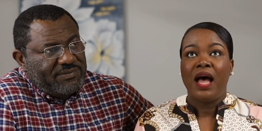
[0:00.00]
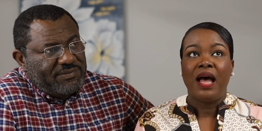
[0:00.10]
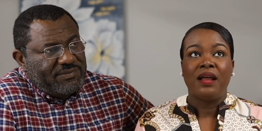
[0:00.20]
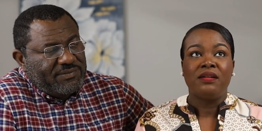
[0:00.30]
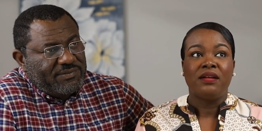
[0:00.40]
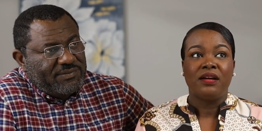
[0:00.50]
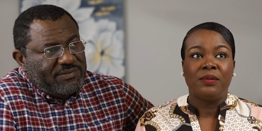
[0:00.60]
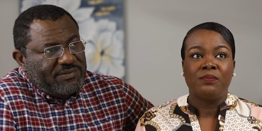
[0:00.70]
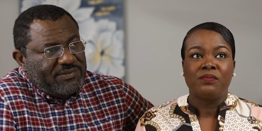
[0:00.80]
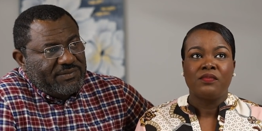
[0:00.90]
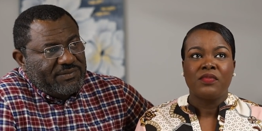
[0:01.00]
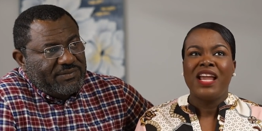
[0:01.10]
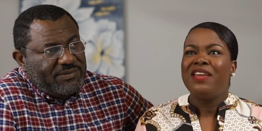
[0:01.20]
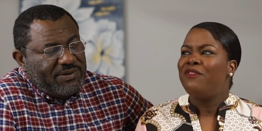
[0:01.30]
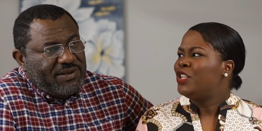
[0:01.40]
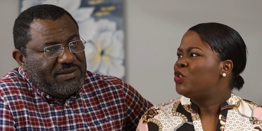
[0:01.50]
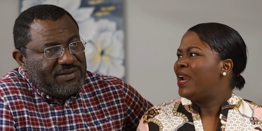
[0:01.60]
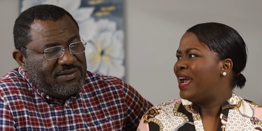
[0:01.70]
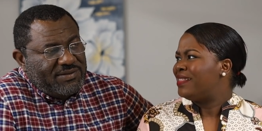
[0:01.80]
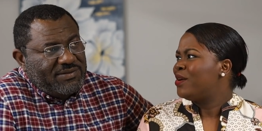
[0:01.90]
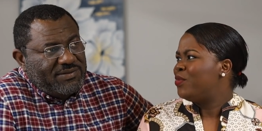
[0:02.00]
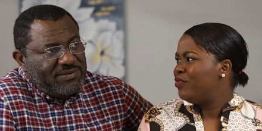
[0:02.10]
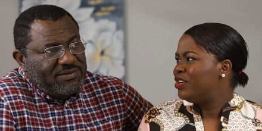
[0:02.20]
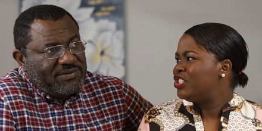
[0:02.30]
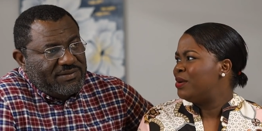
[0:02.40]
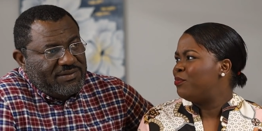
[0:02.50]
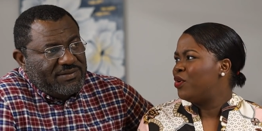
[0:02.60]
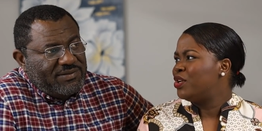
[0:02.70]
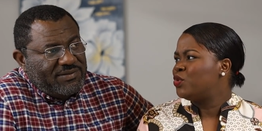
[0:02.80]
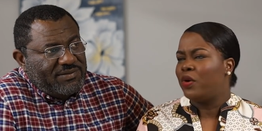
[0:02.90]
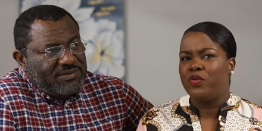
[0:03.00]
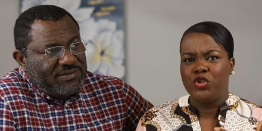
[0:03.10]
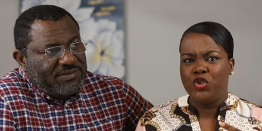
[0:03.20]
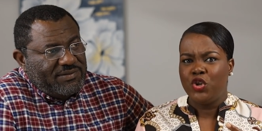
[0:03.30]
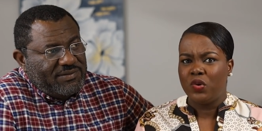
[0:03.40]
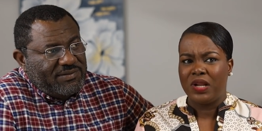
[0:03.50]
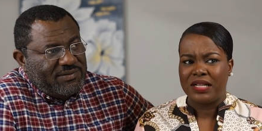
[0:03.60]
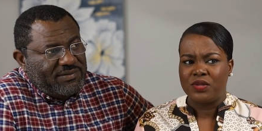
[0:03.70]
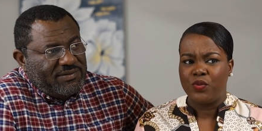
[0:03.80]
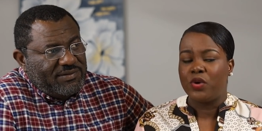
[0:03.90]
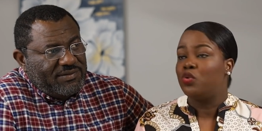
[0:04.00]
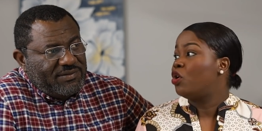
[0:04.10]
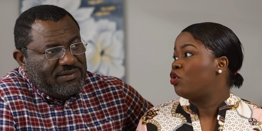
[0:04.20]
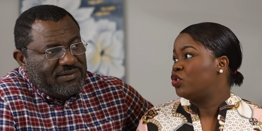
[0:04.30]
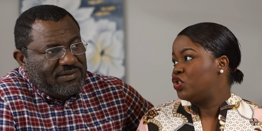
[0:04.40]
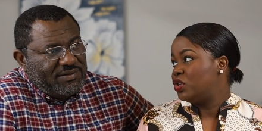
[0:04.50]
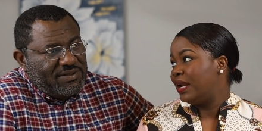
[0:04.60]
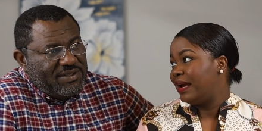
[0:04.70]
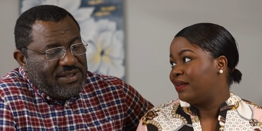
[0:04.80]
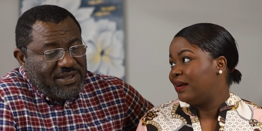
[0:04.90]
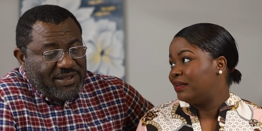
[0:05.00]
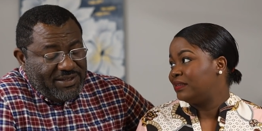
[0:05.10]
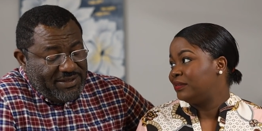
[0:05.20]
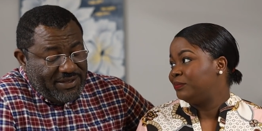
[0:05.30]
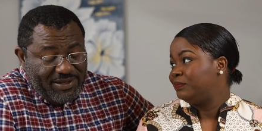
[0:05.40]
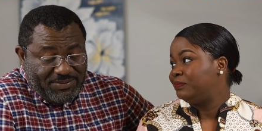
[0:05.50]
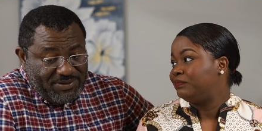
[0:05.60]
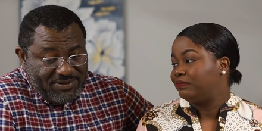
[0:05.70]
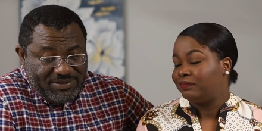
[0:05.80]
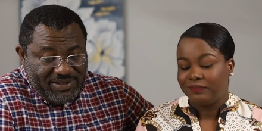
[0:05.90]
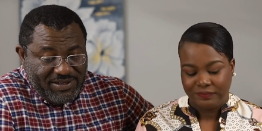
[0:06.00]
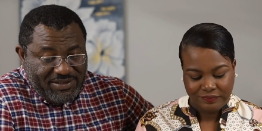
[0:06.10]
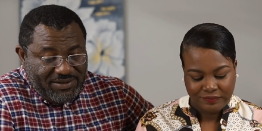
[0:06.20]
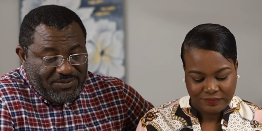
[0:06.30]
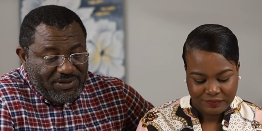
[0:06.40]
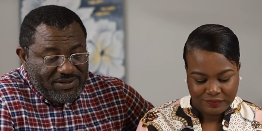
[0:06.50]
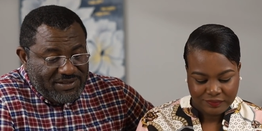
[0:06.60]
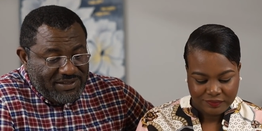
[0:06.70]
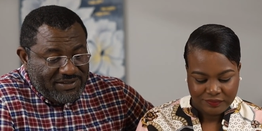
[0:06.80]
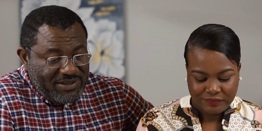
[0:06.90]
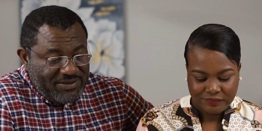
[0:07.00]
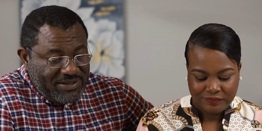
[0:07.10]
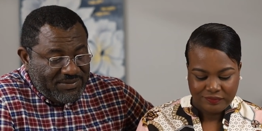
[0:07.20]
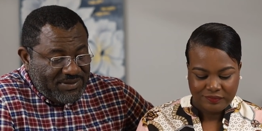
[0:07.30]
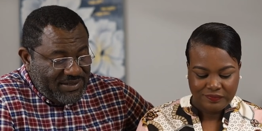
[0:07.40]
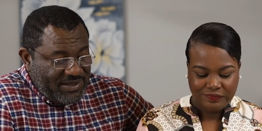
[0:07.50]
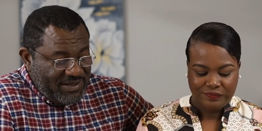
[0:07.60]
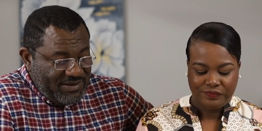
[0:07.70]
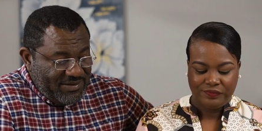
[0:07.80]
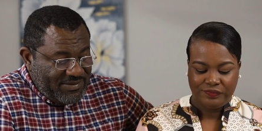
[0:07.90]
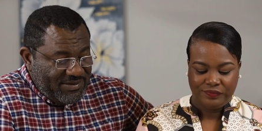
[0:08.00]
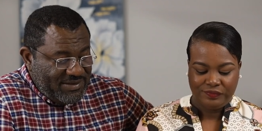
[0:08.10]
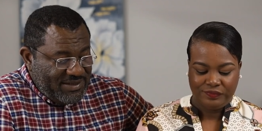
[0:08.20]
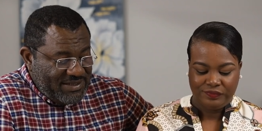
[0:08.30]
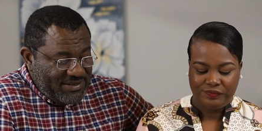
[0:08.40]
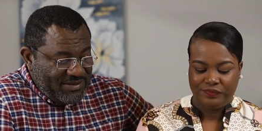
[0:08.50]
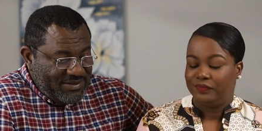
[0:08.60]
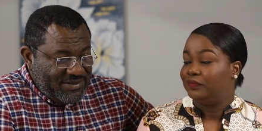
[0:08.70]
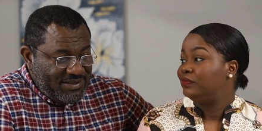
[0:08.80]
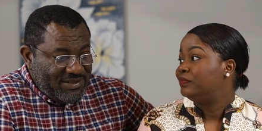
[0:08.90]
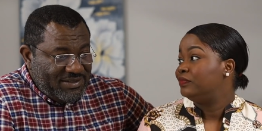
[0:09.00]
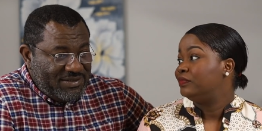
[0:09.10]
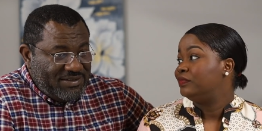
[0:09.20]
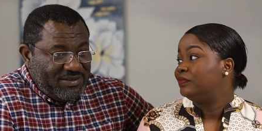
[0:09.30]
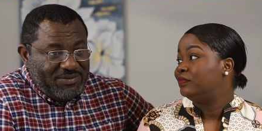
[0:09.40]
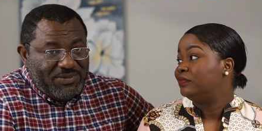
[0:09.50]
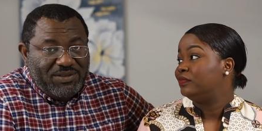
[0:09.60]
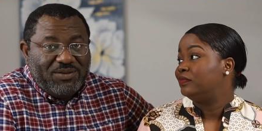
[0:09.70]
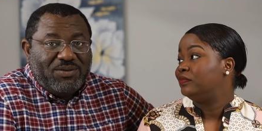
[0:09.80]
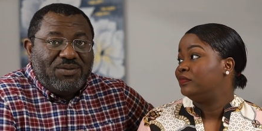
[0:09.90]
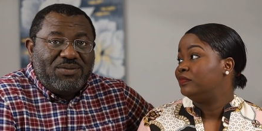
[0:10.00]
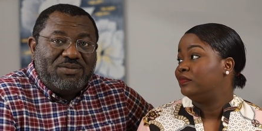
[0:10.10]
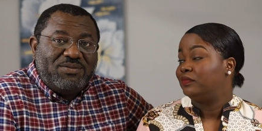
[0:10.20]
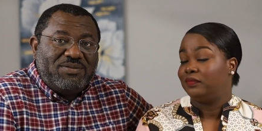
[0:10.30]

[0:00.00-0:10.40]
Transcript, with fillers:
Speaker 1: And um, eventually I think we reached a point where we knew that we could not continue
Speaker 2: like that. Yeah, absolutely. I think one of the things I, I would say here is is you may know